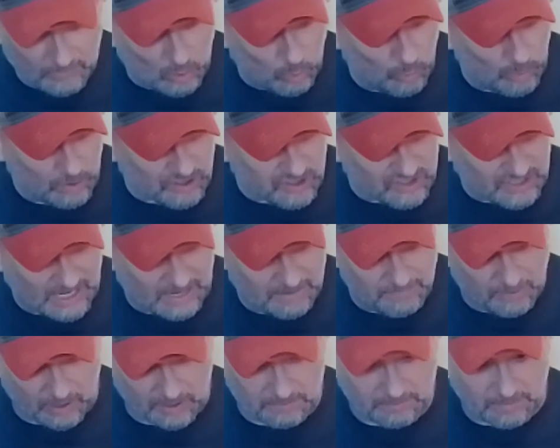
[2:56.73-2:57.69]
We'll
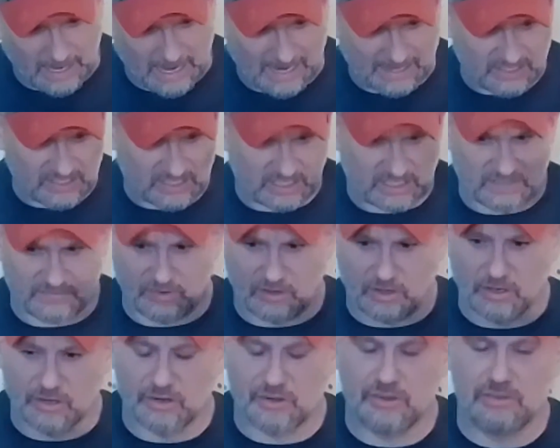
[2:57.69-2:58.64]
save unboxings
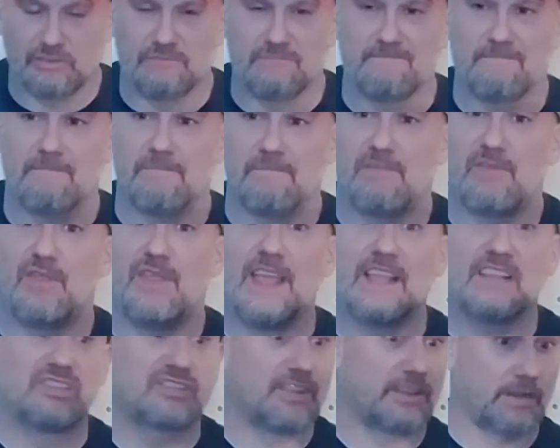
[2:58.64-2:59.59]
for
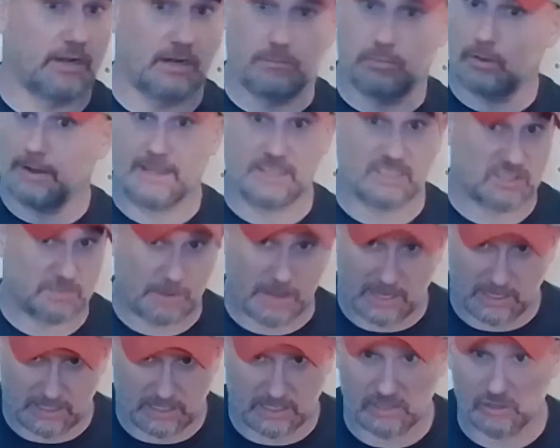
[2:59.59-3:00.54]
things that are brand
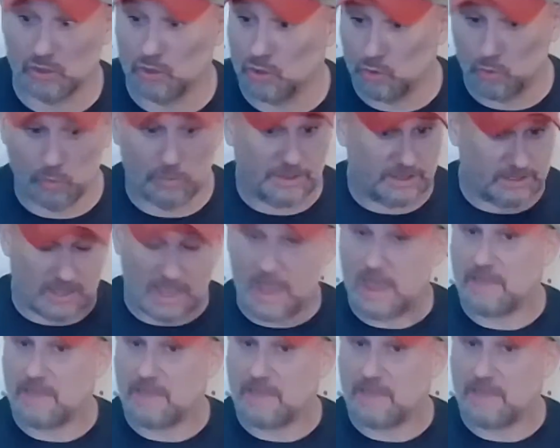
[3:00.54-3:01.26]
spanking new that you